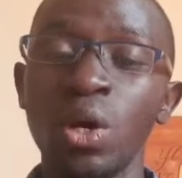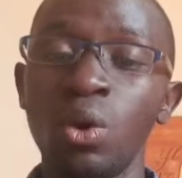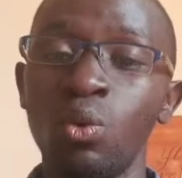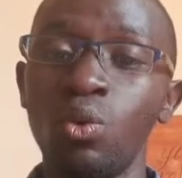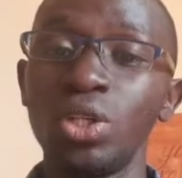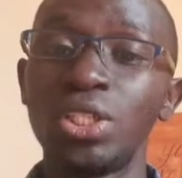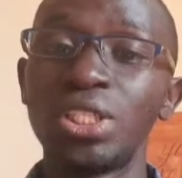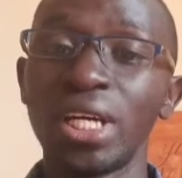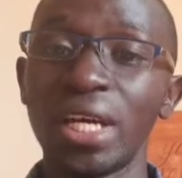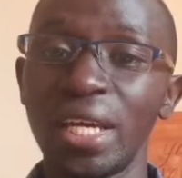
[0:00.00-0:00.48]

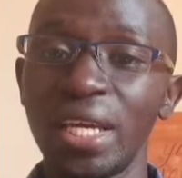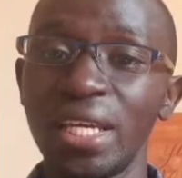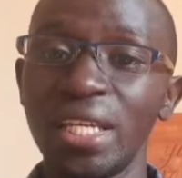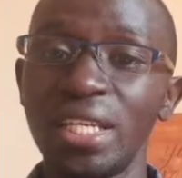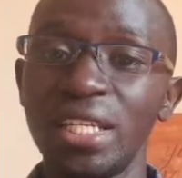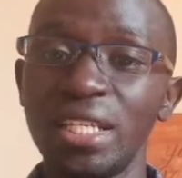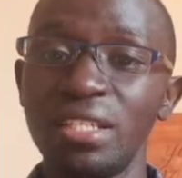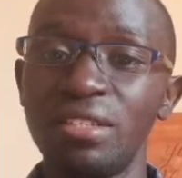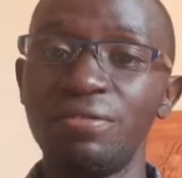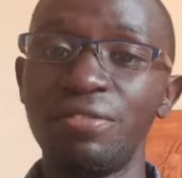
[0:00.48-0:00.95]
which
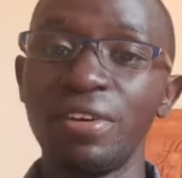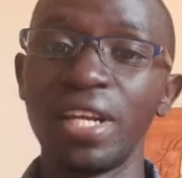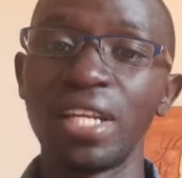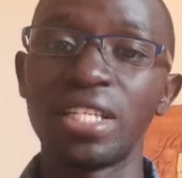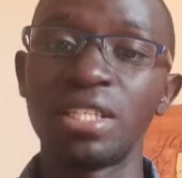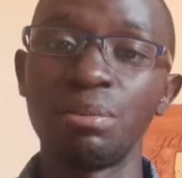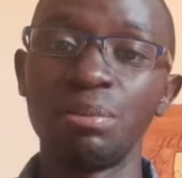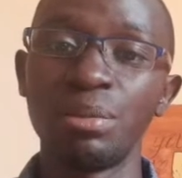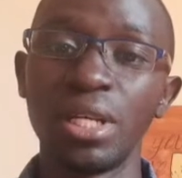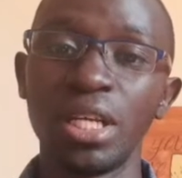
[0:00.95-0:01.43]
again is very
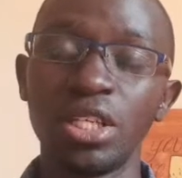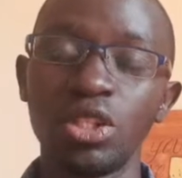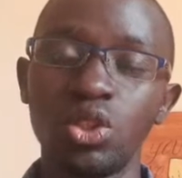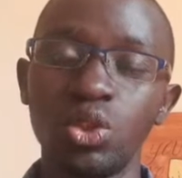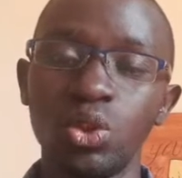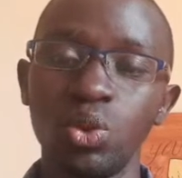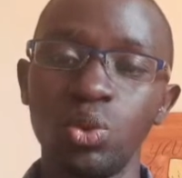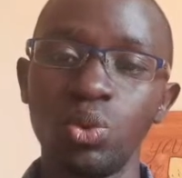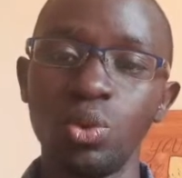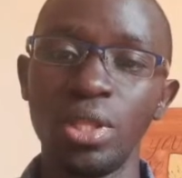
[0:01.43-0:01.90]
similar
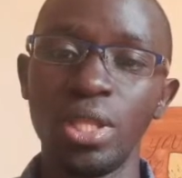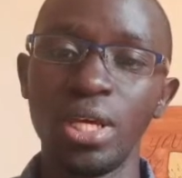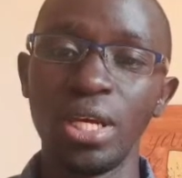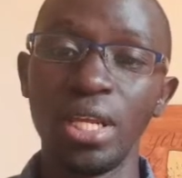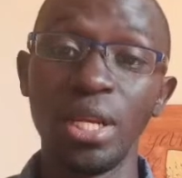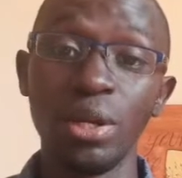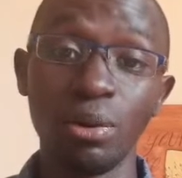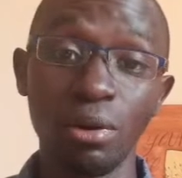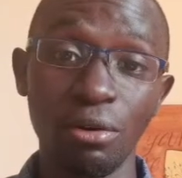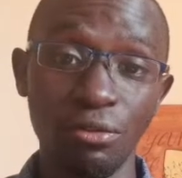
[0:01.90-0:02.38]
to the
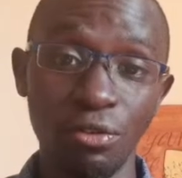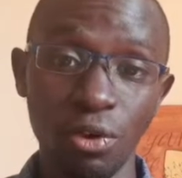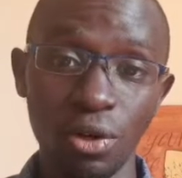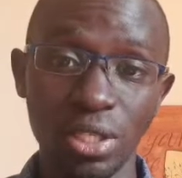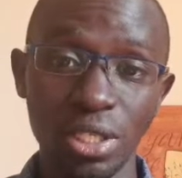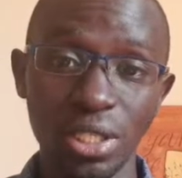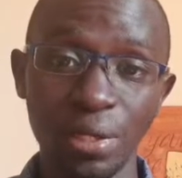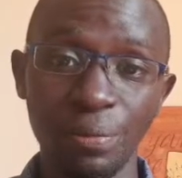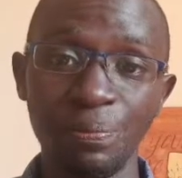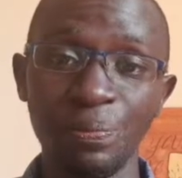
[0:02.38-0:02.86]
newer
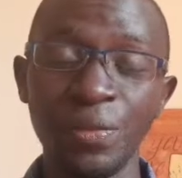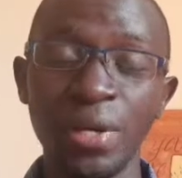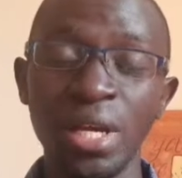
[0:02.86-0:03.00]
Voxy.